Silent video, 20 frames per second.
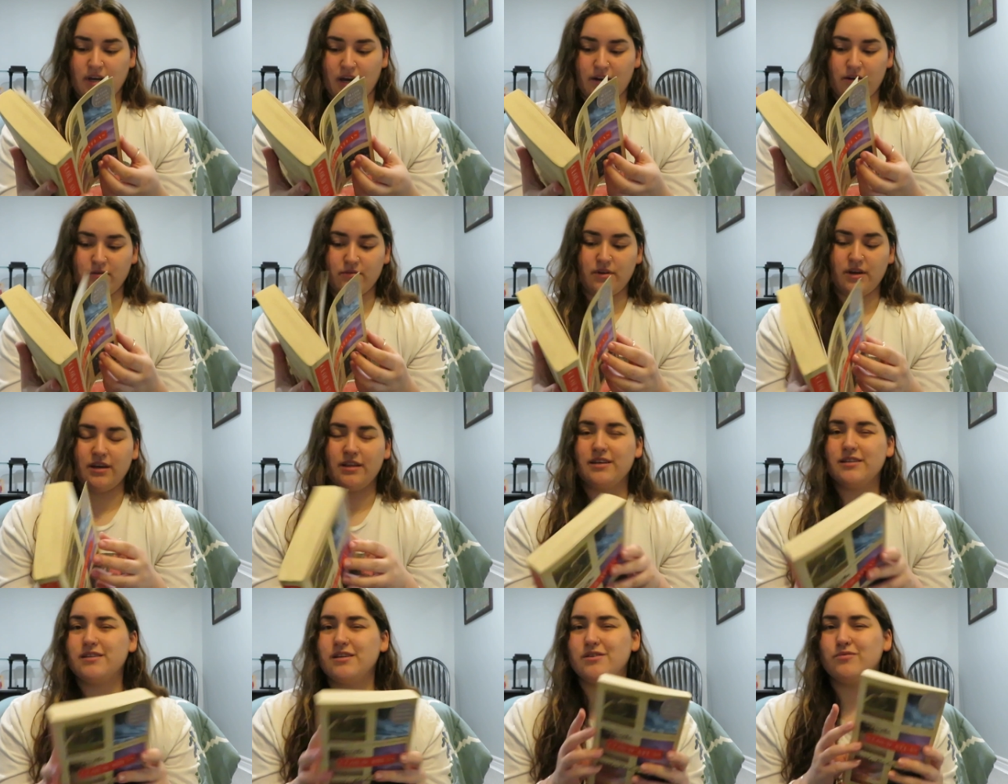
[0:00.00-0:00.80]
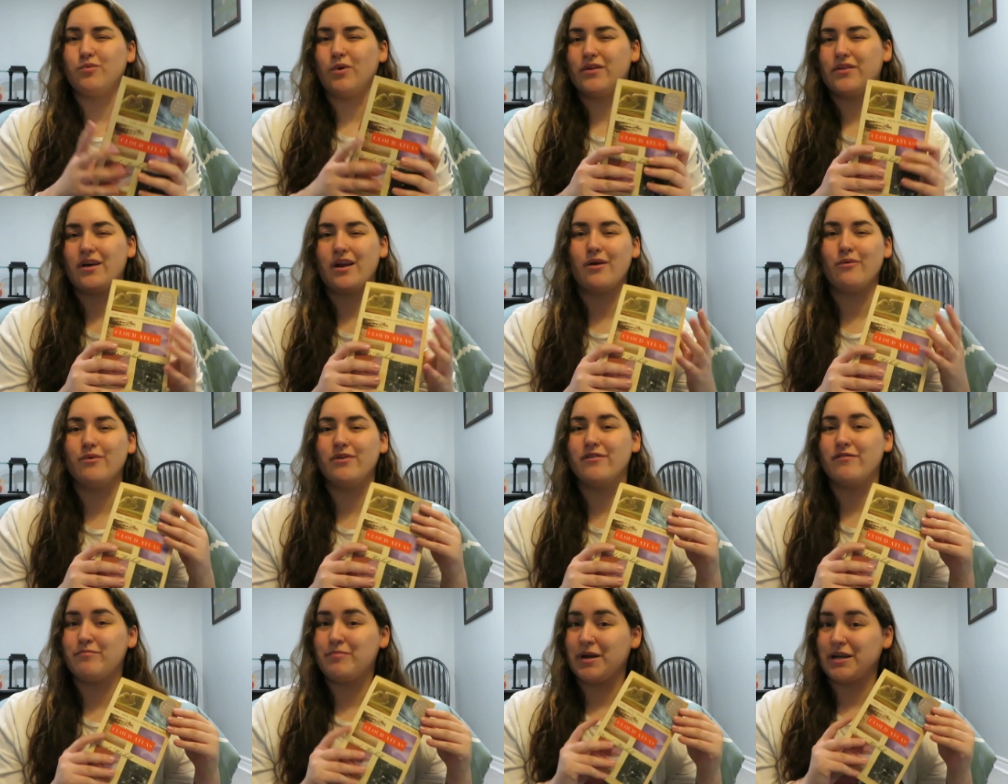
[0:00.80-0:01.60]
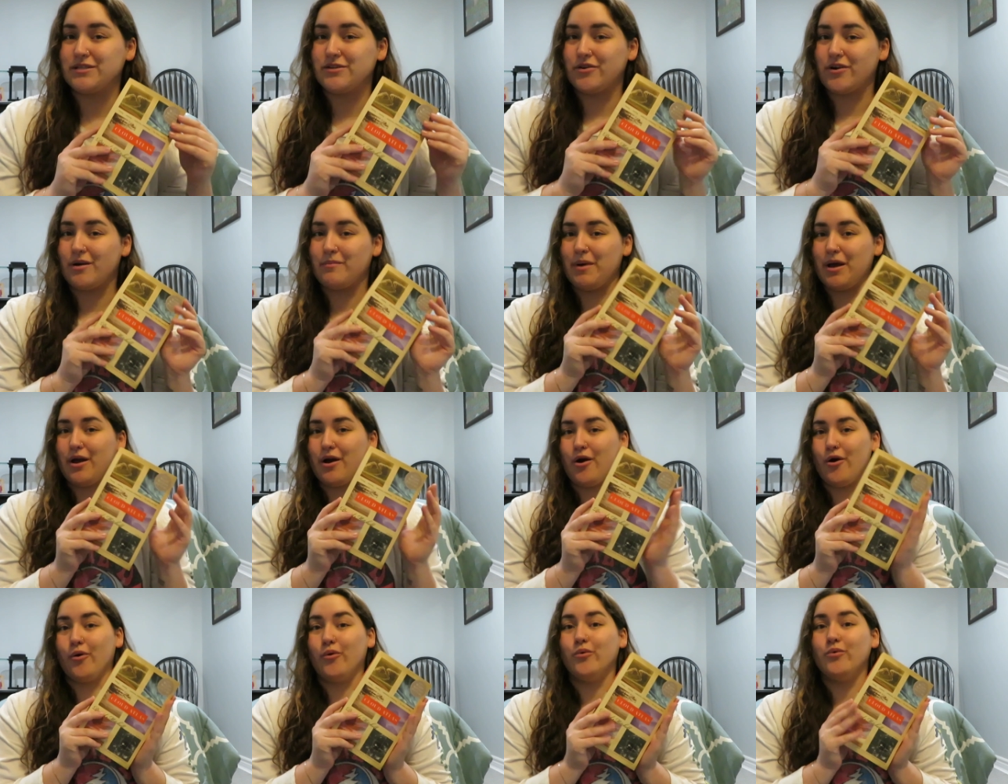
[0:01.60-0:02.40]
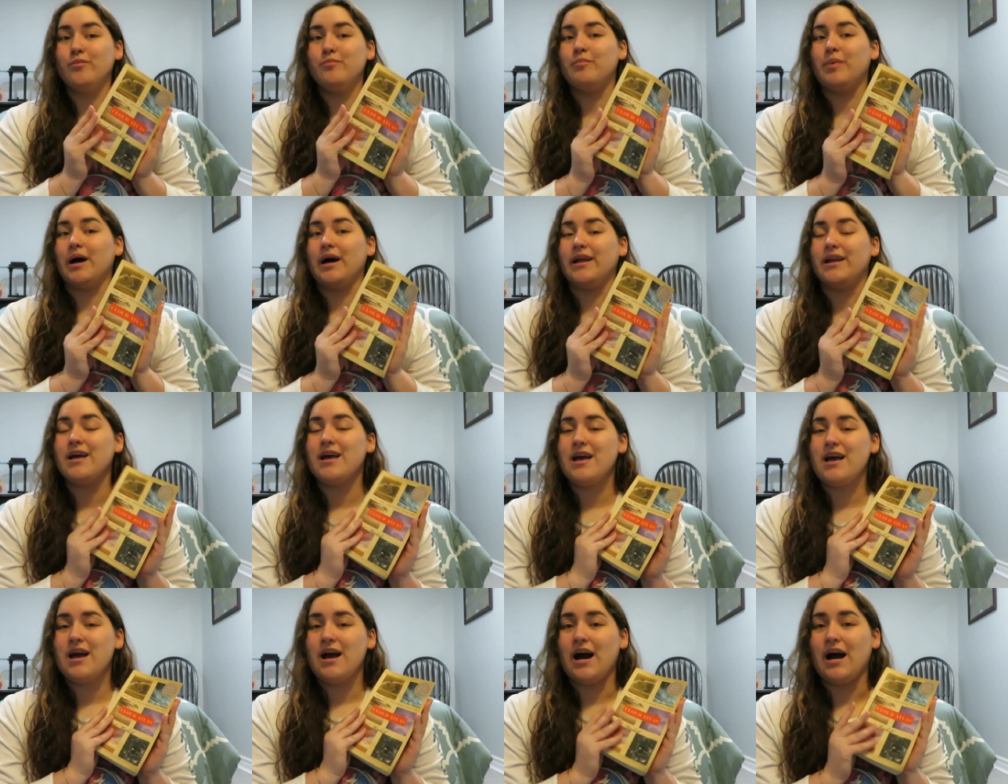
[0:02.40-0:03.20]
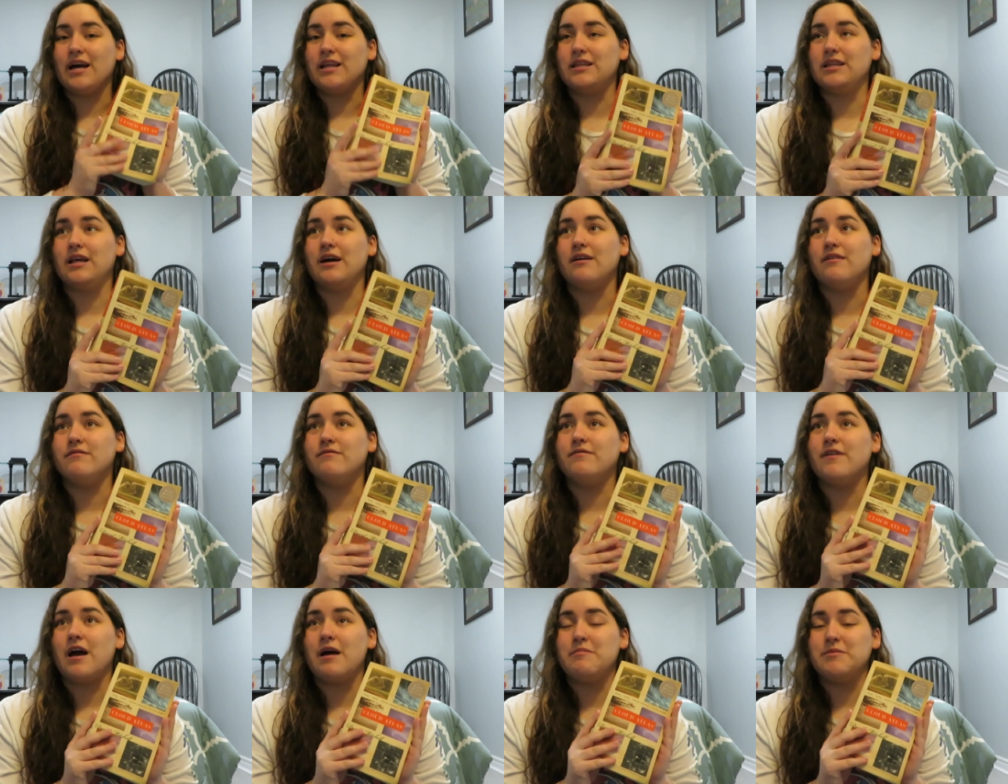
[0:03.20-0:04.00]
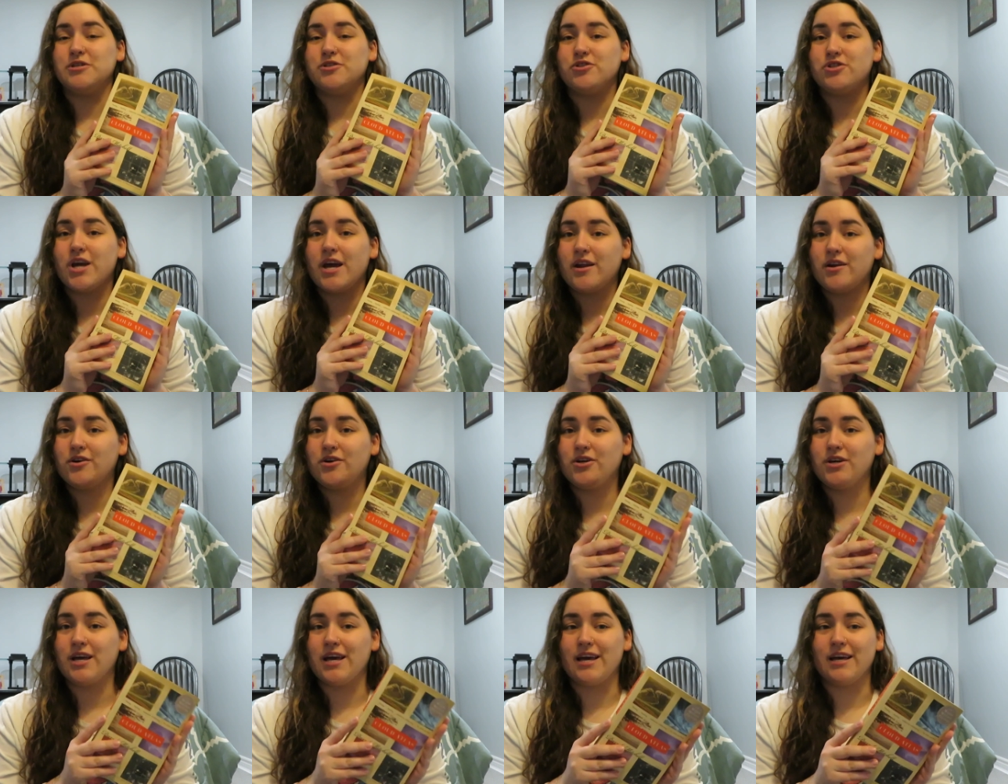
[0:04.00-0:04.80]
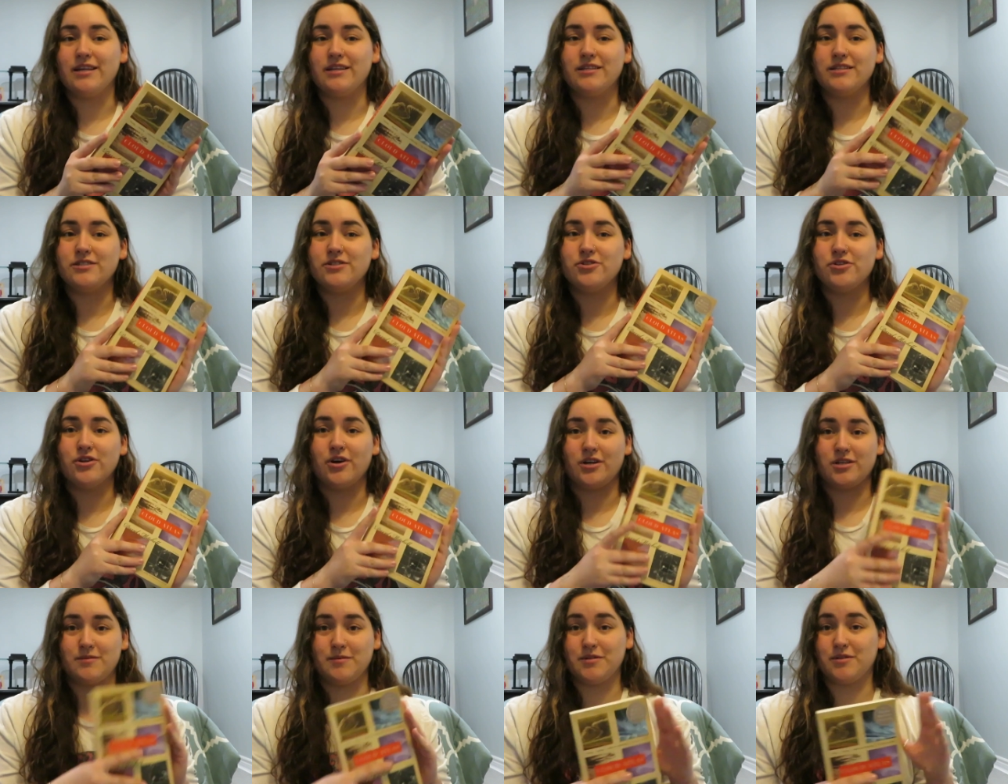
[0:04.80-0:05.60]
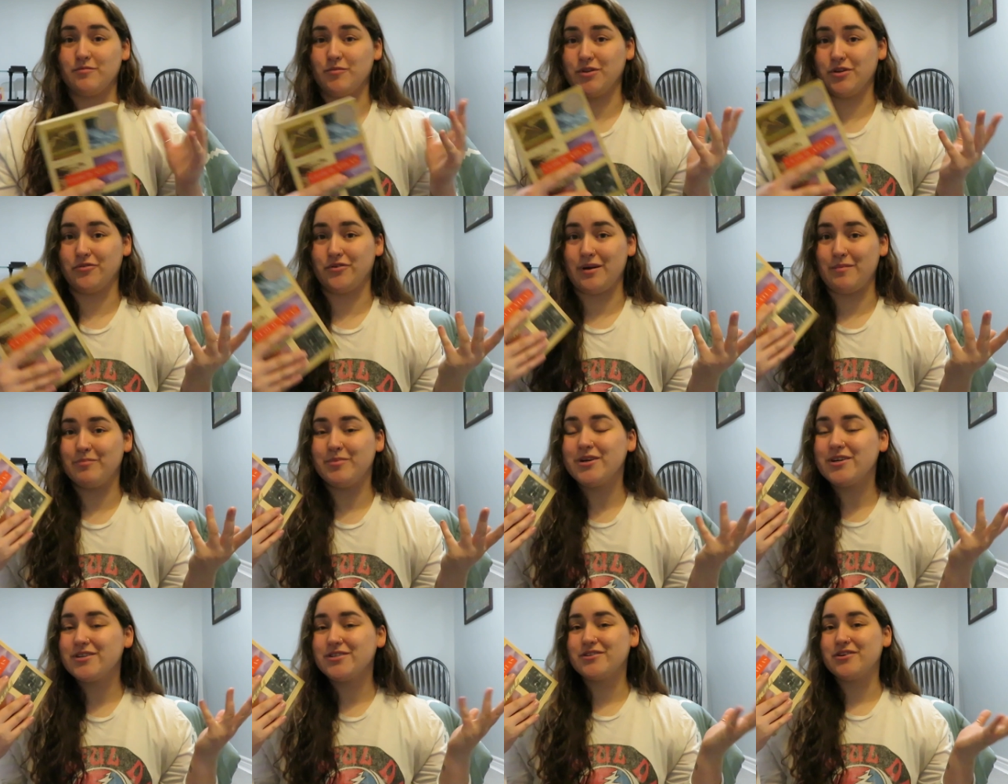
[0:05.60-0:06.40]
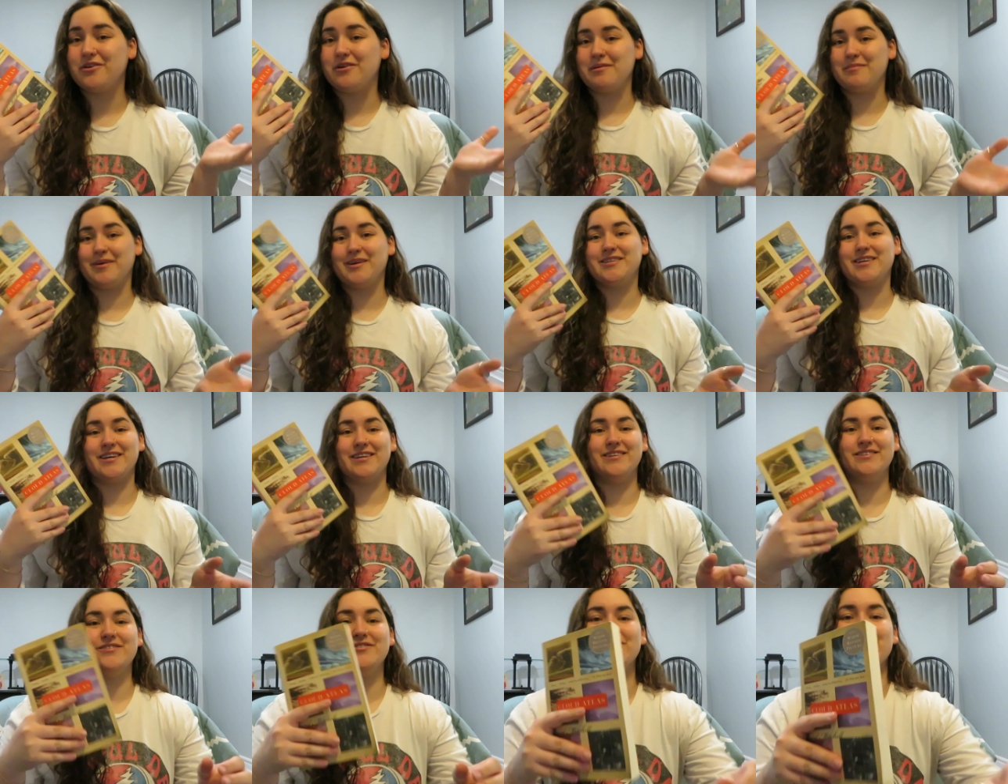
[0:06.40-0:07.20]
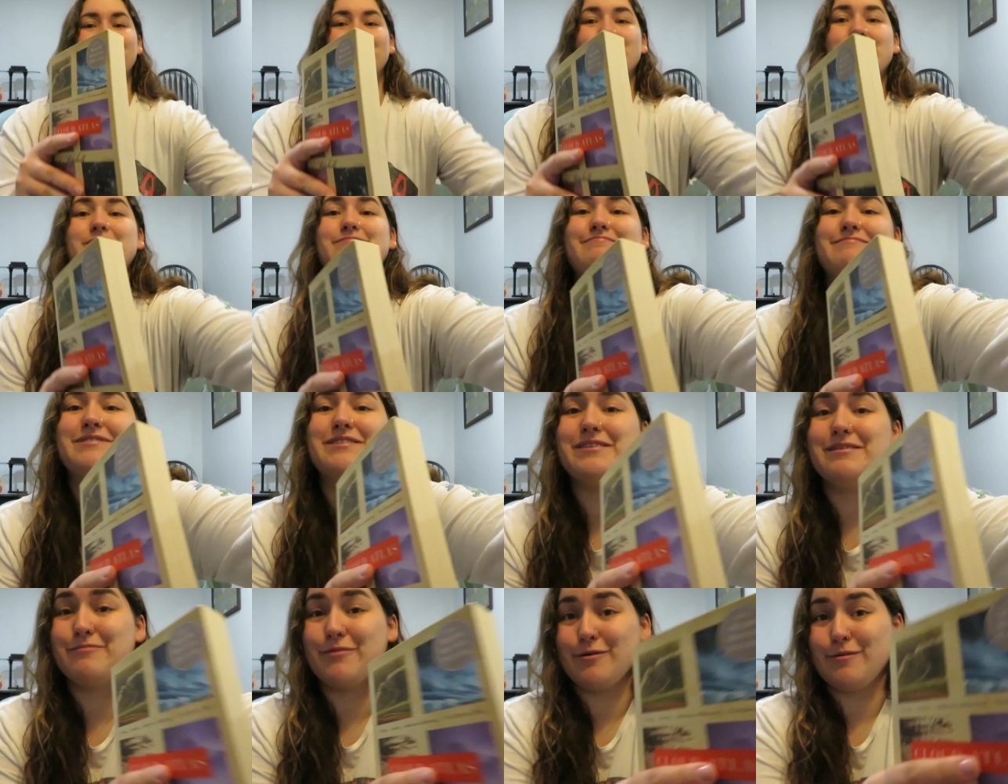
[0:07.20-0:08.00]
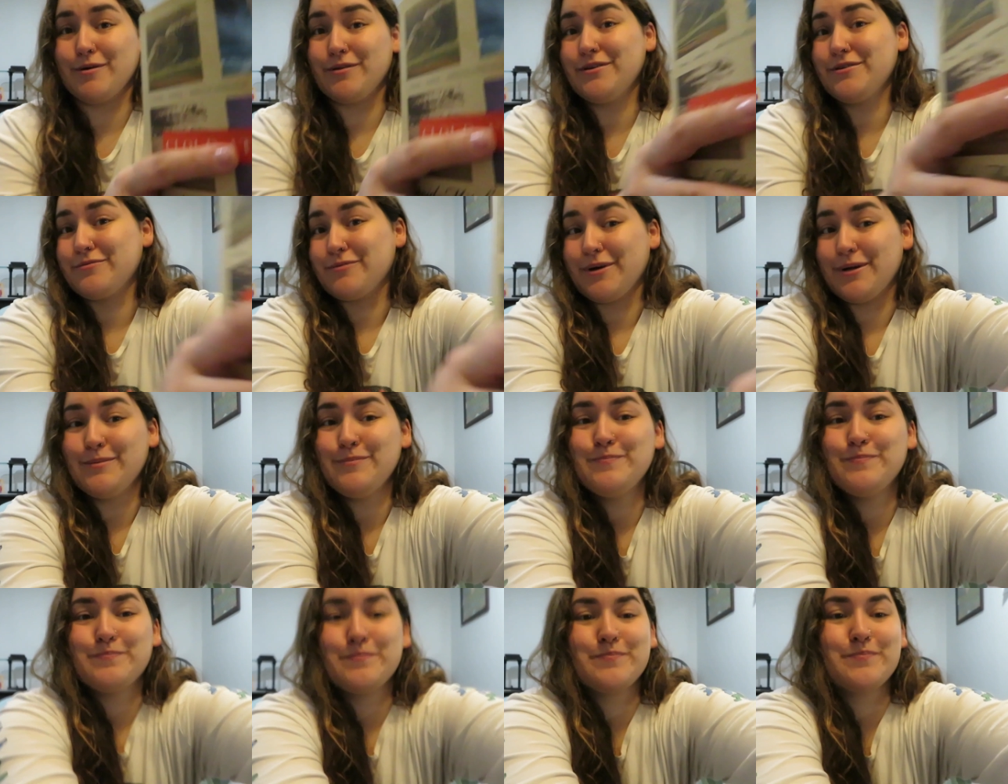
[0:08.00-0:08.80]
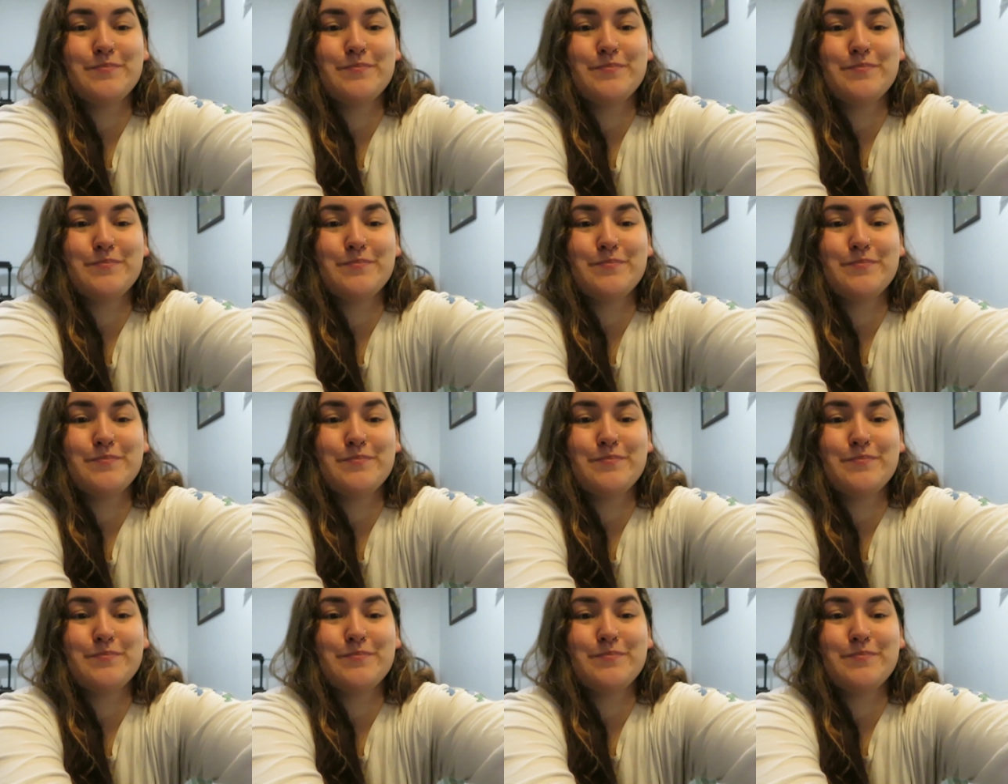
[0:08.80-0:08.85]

I don't think this is one that I would have picked out on my own, but I love Emmy's channel and she talks about some really great books, so I'm excited to see more about this one.